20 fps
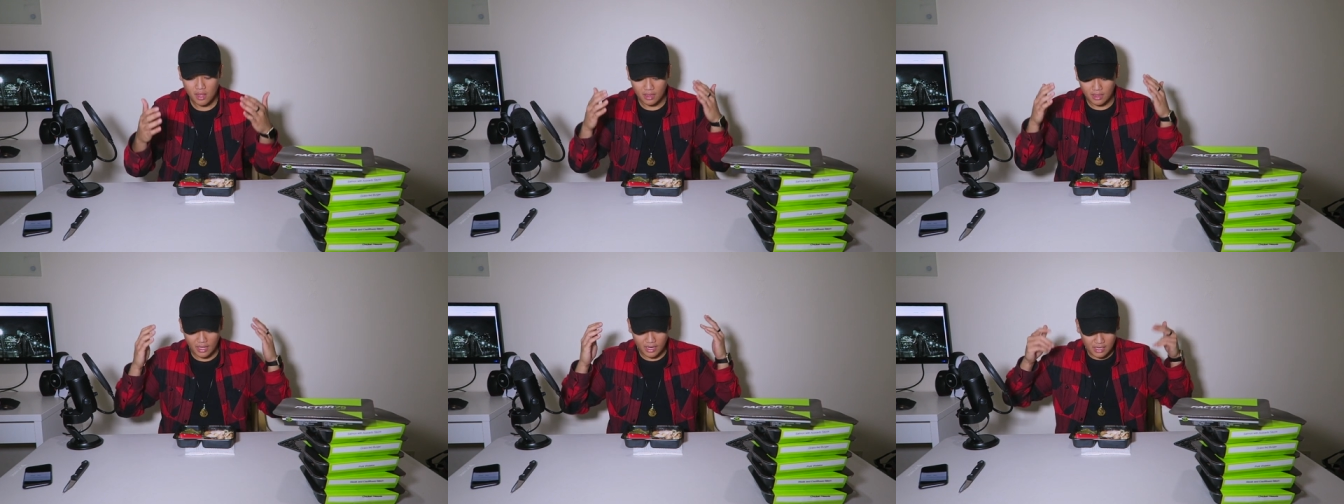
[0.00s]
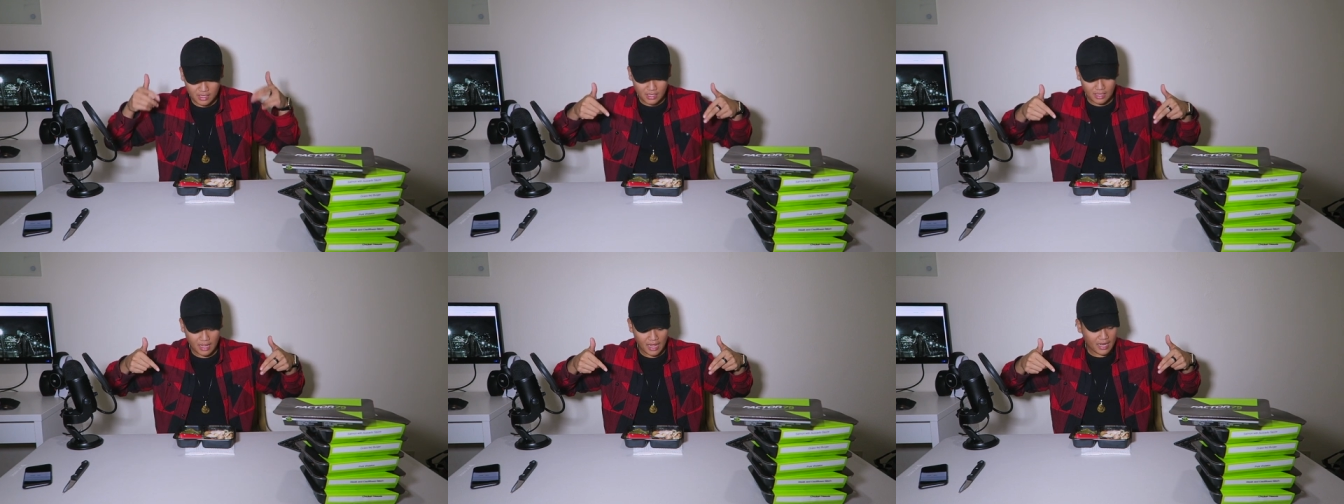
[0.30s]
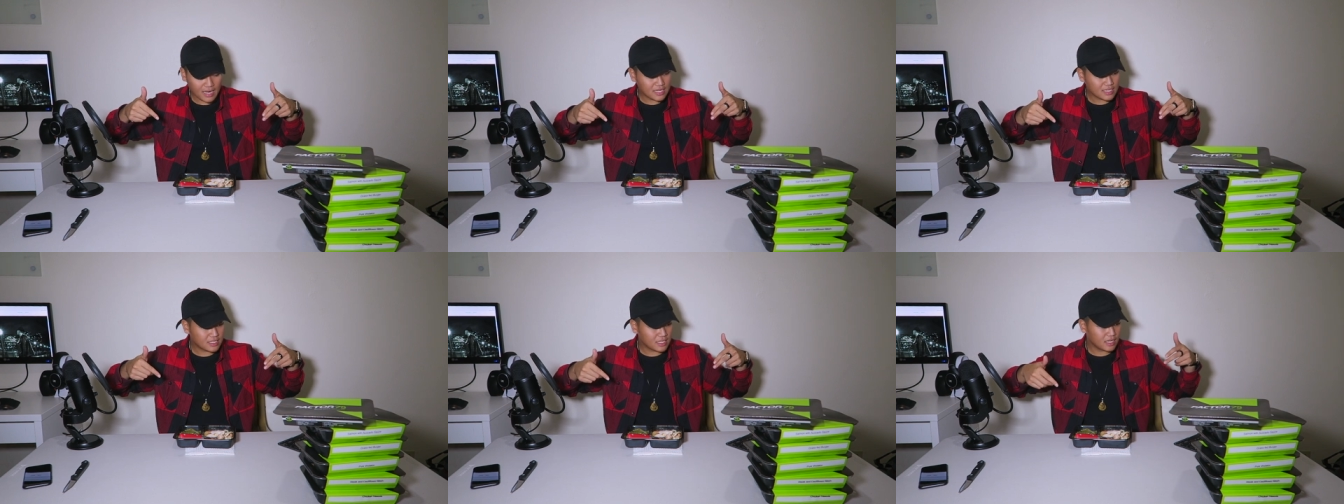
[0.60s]
Like
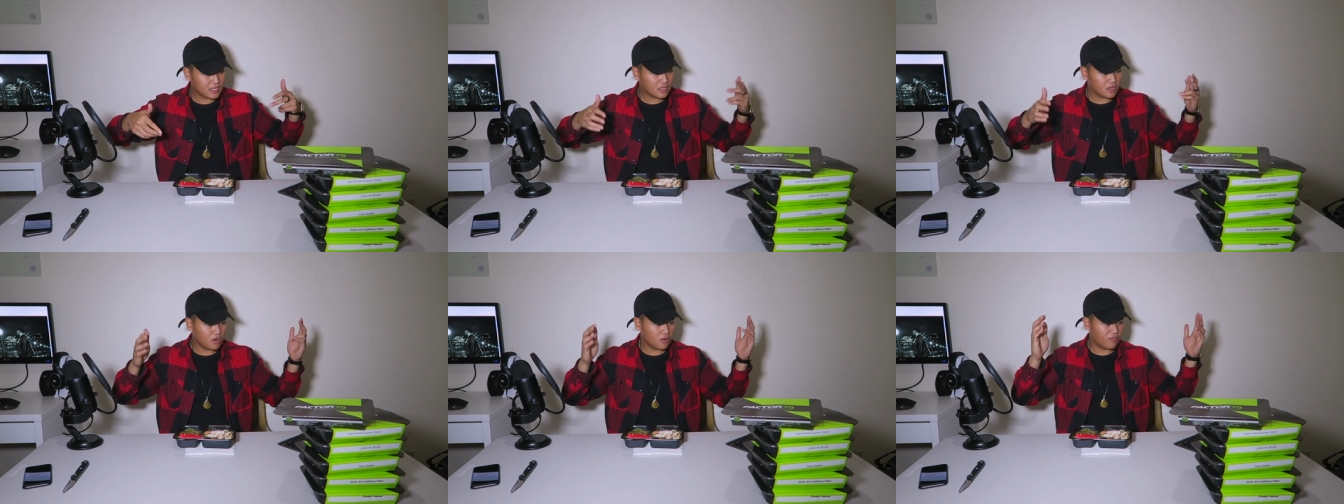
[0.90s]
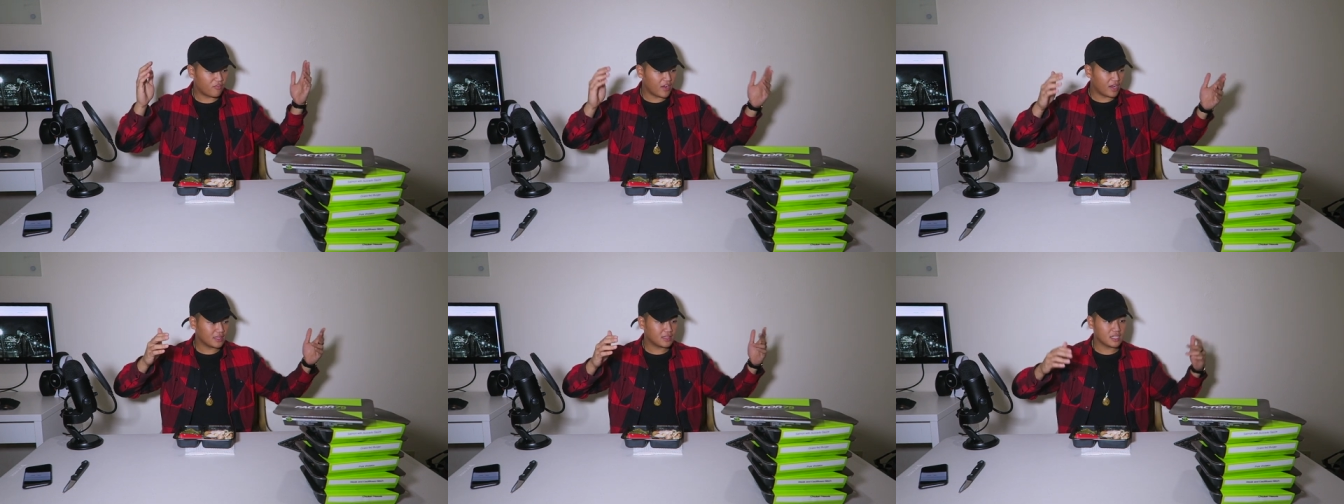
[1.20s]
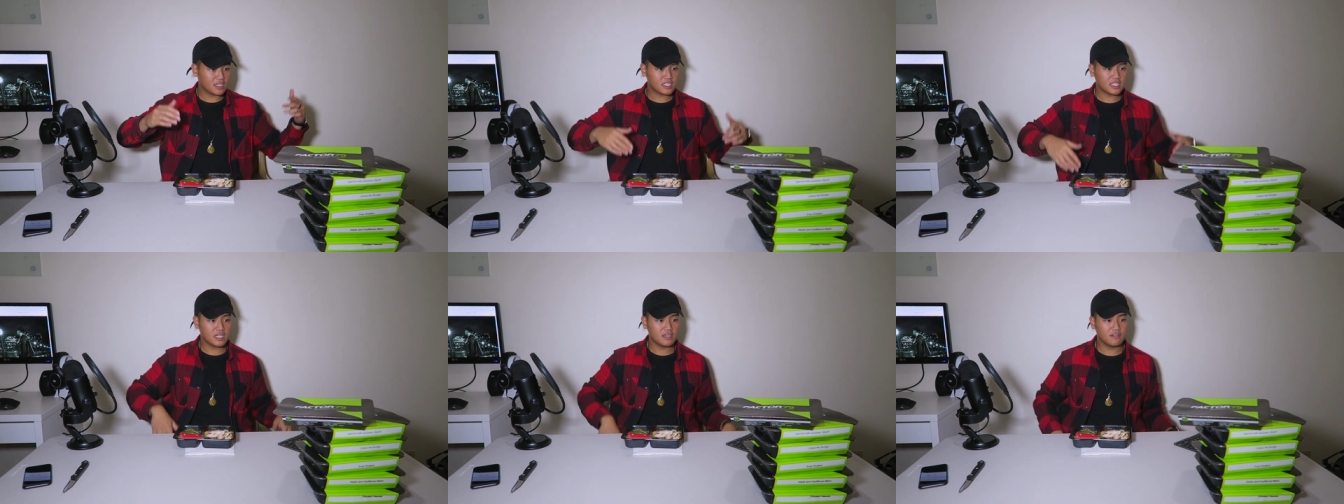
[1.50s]
I said though,
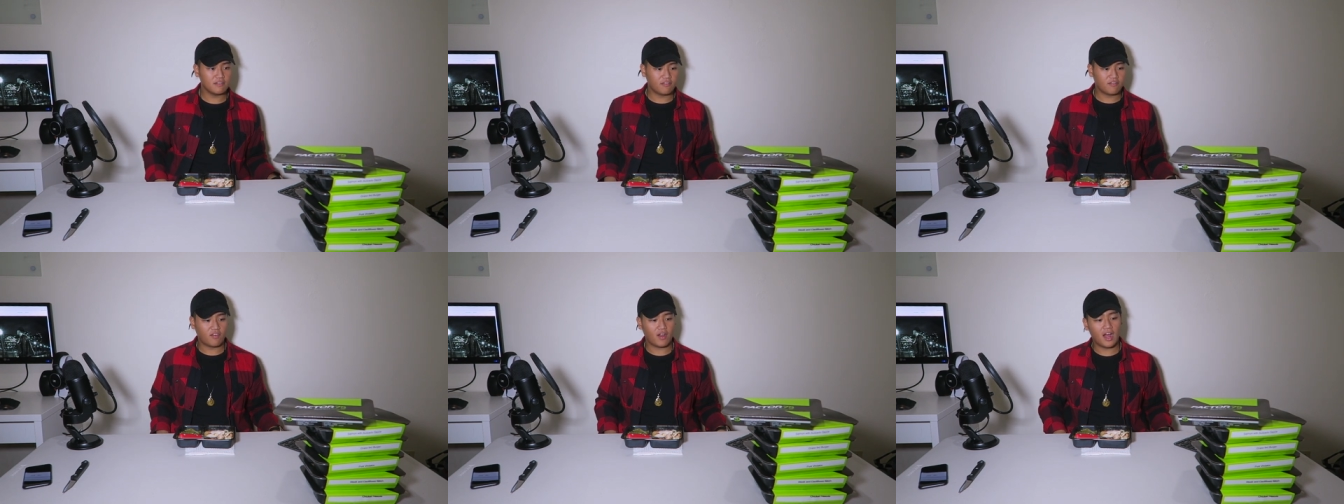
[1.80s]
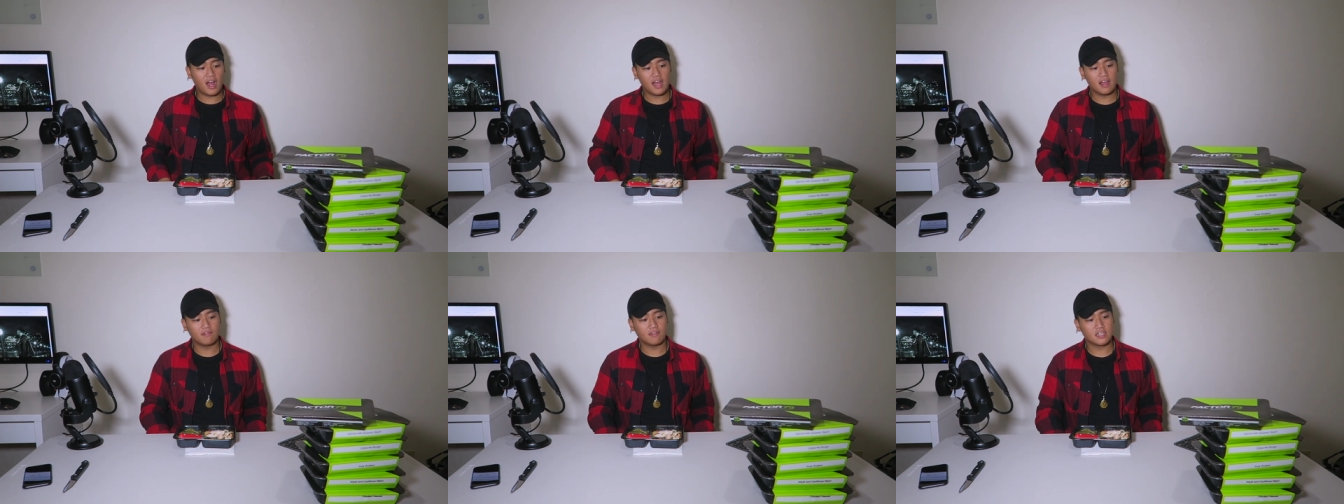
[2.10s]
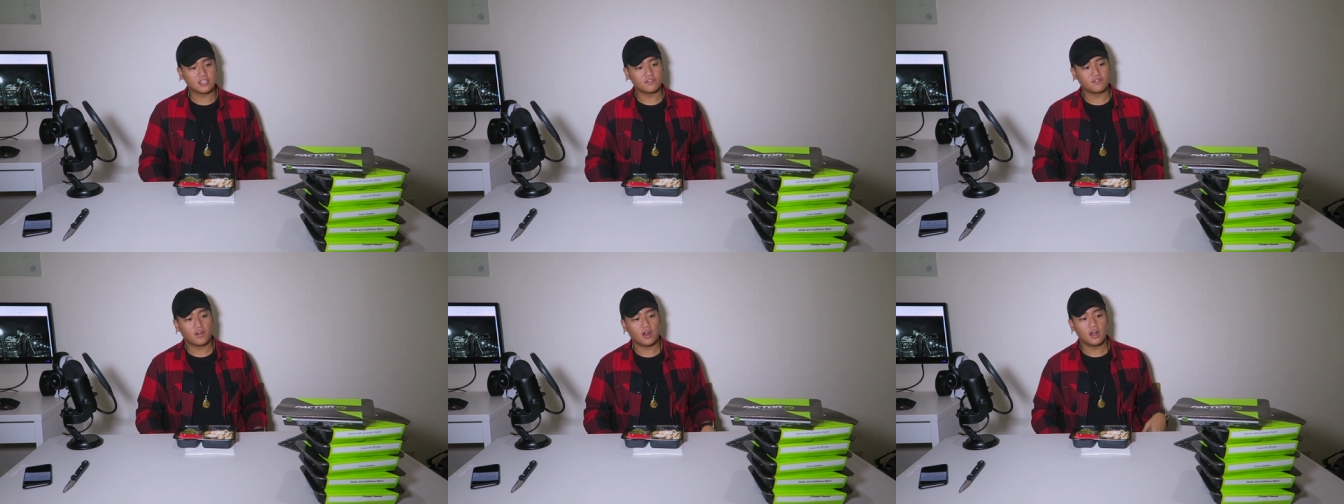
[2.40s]
Factor 75,
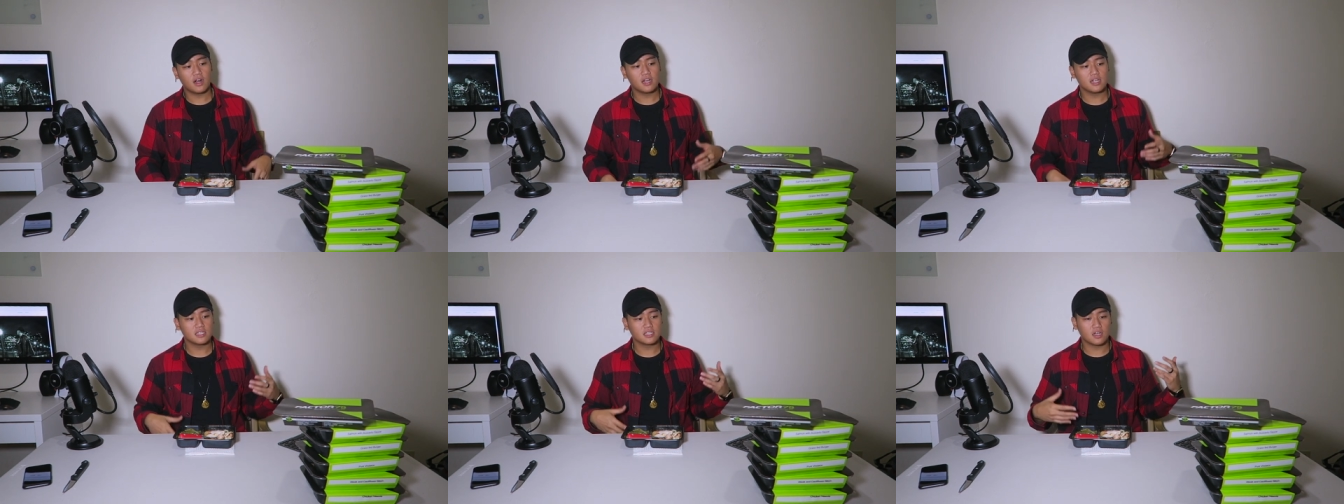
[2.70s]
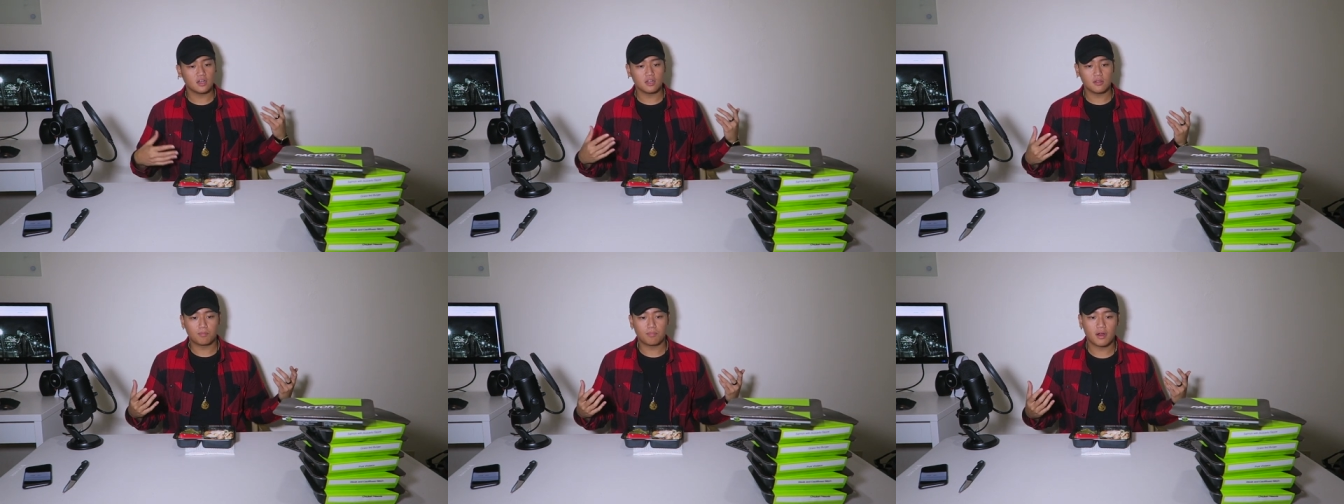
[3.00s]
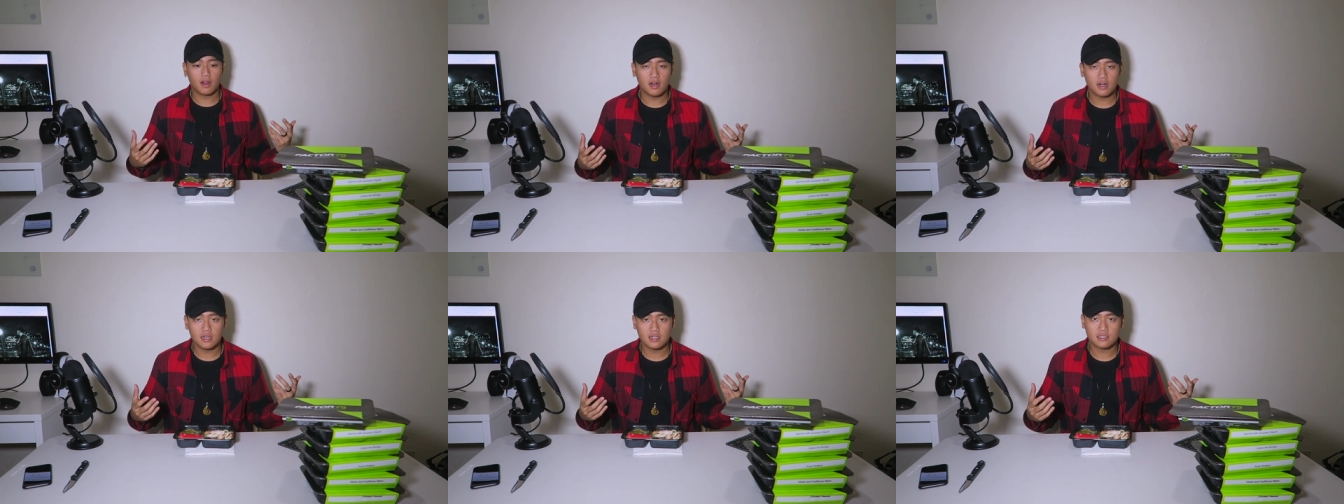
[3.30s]
as far as all the
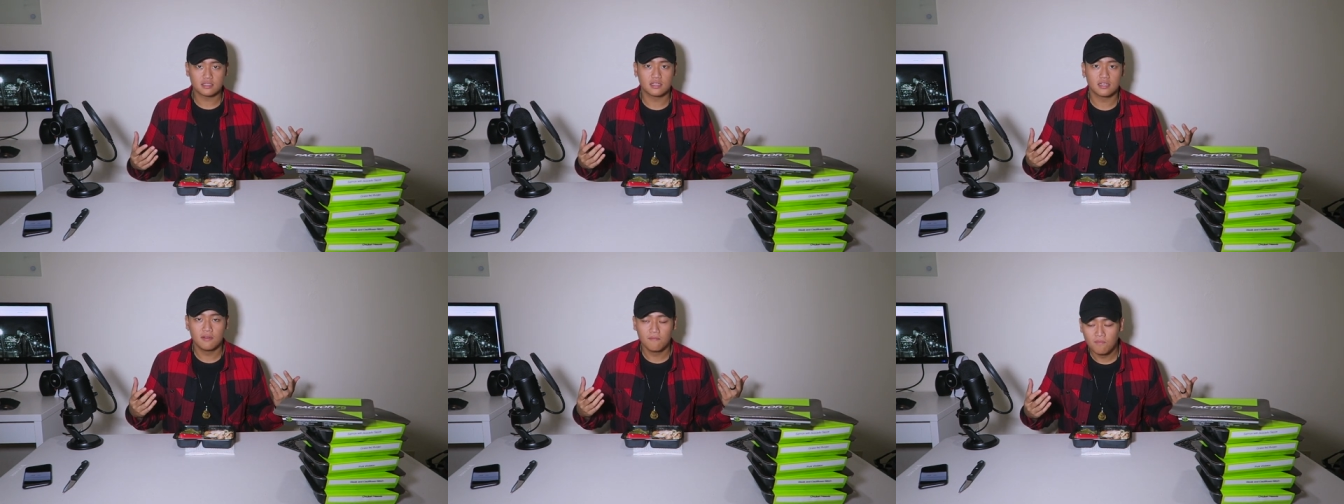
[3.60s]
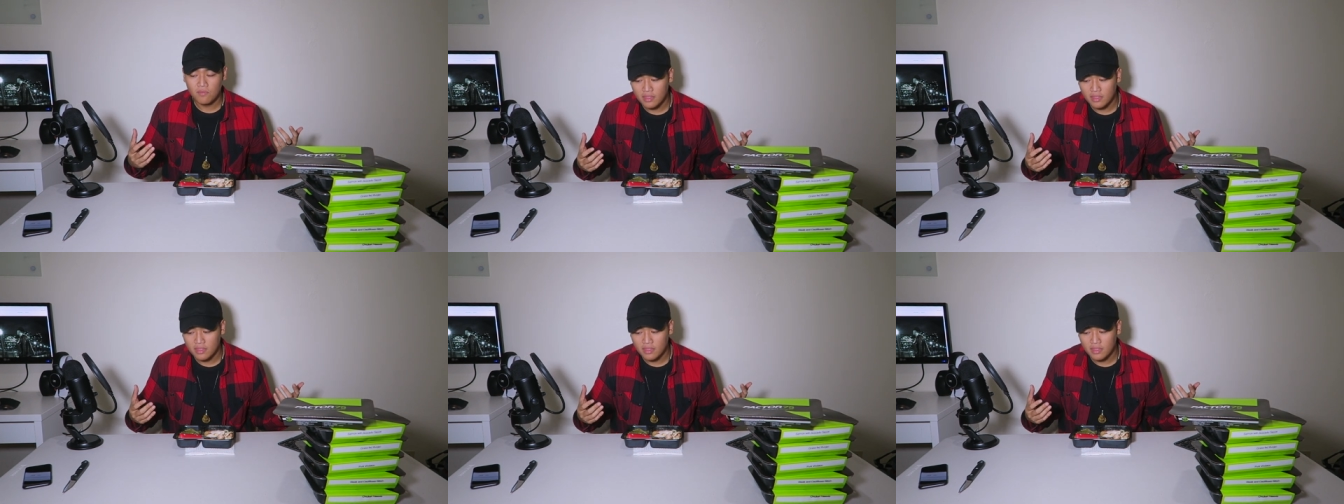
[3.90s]
products